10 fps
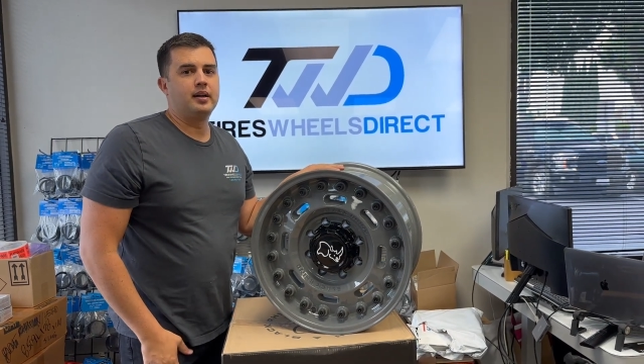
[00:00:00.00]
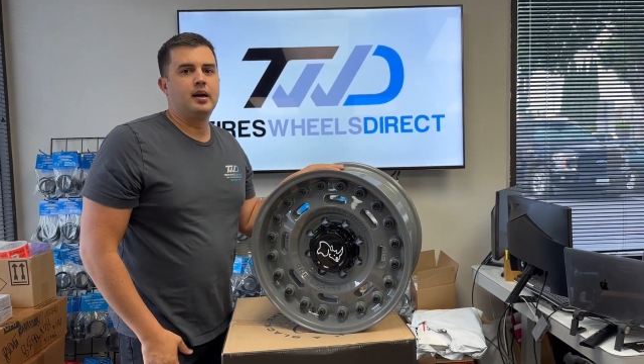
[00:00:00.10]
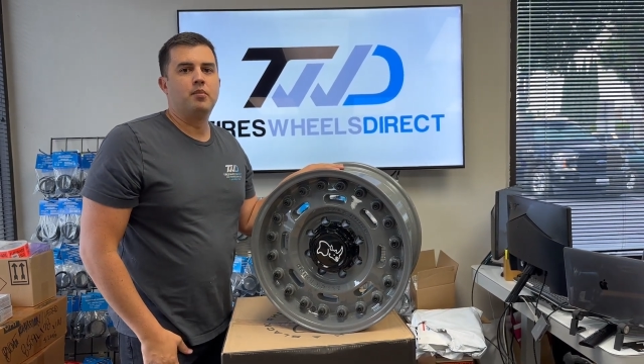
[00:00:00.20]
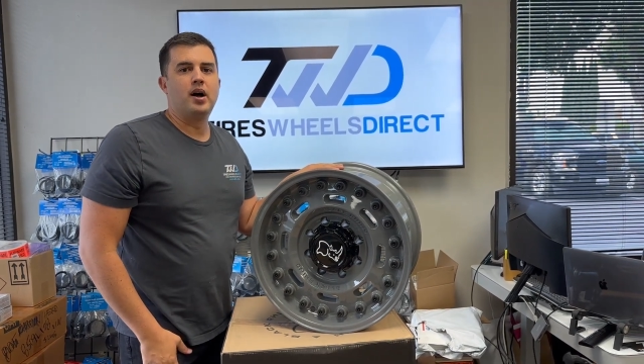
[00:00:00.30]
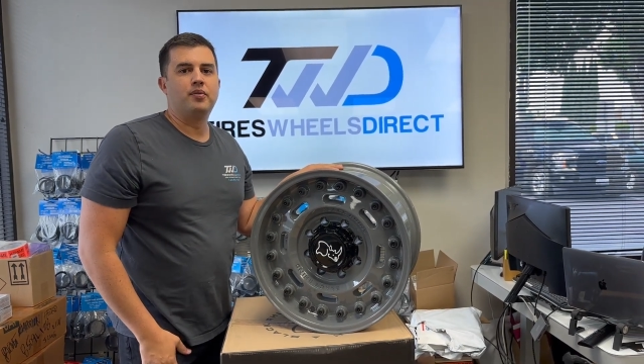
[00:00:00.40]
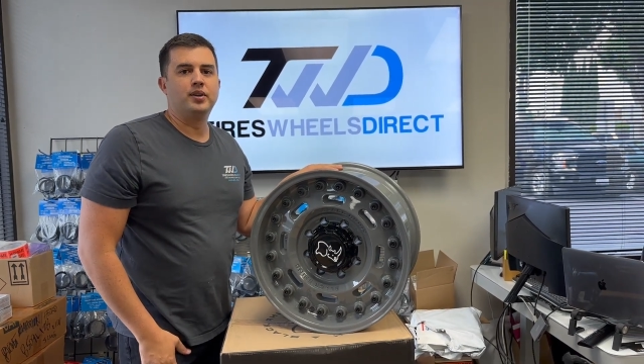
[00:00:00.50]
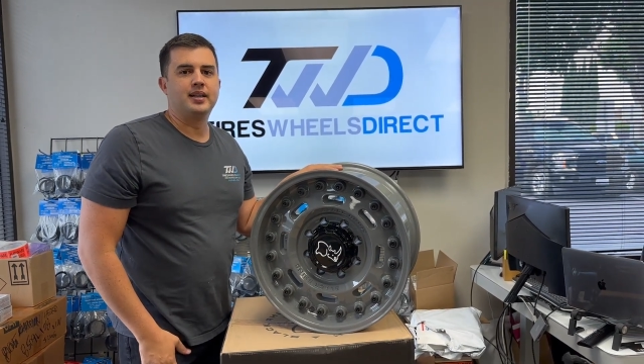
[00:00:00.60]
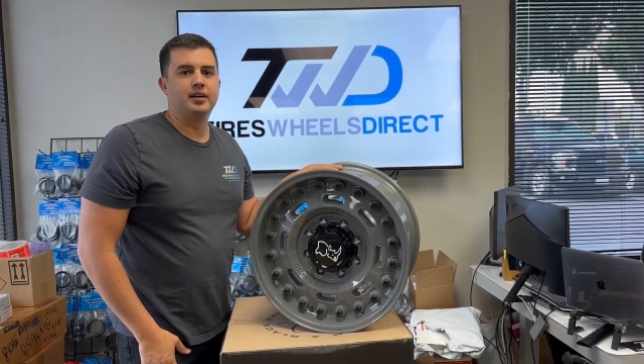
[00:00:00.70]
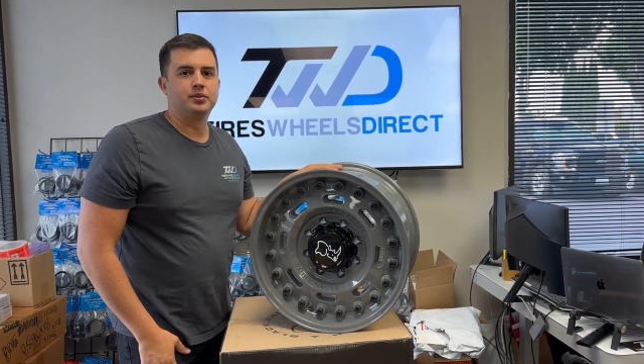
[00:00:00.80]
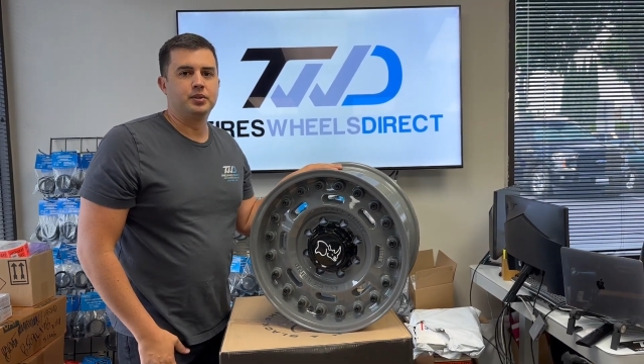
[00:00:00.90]
And I'm Ralph with
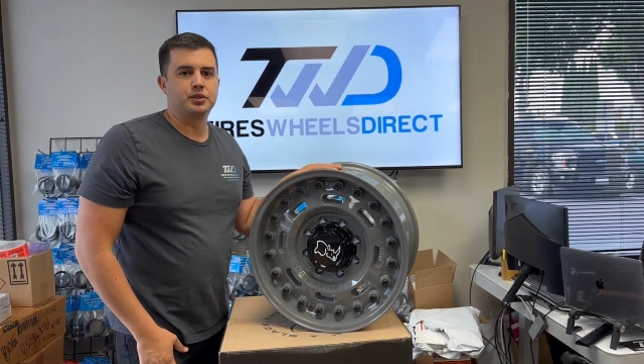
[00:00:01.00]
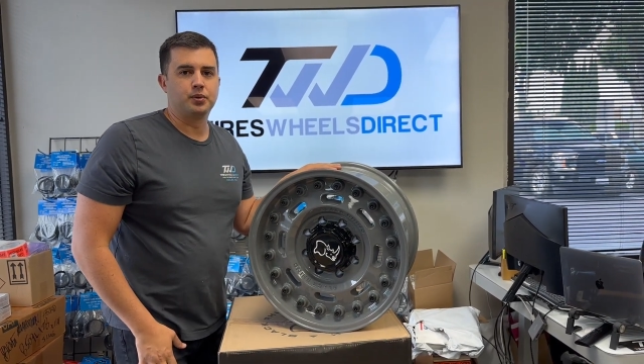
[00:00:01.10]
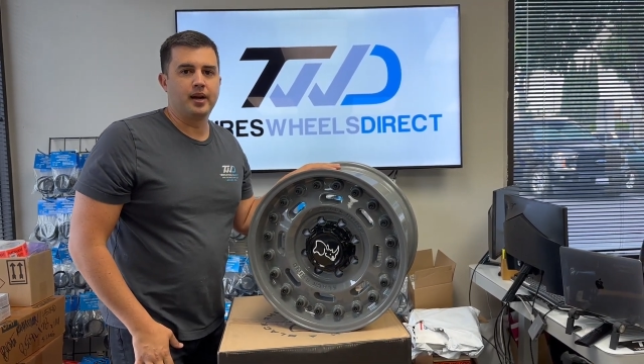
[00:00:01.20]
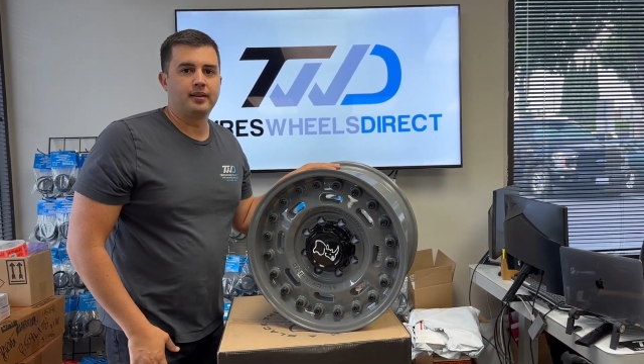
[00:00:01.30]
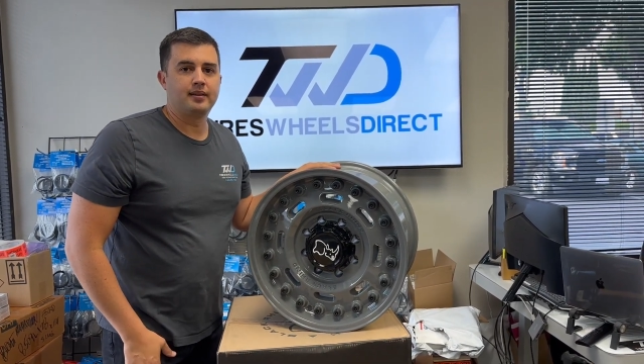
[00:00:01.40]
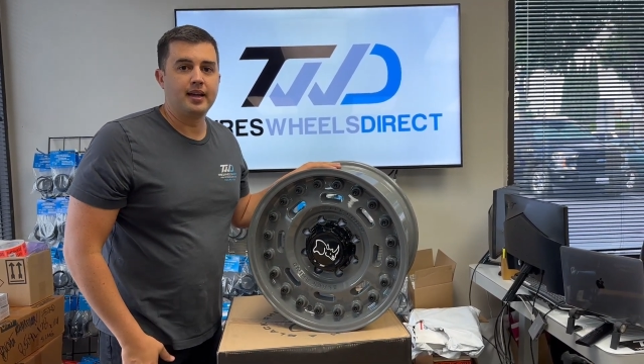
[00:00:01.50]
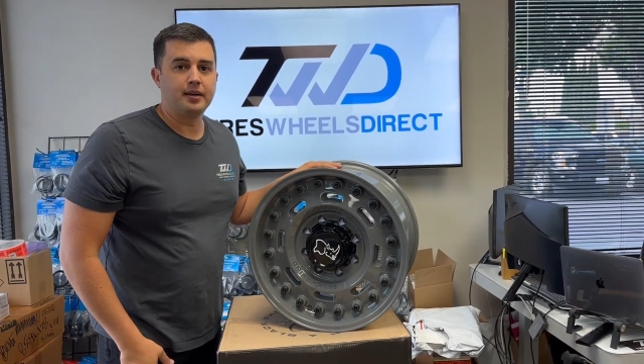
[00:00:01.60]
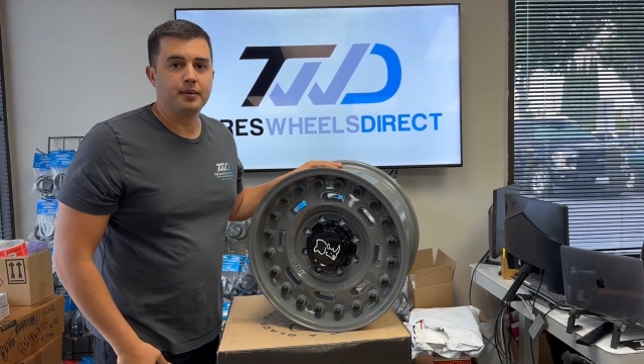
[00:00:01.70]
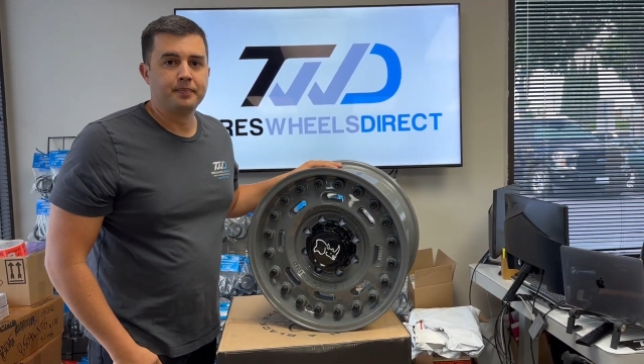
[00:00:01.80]
Tires Wheels Direct. Thank you.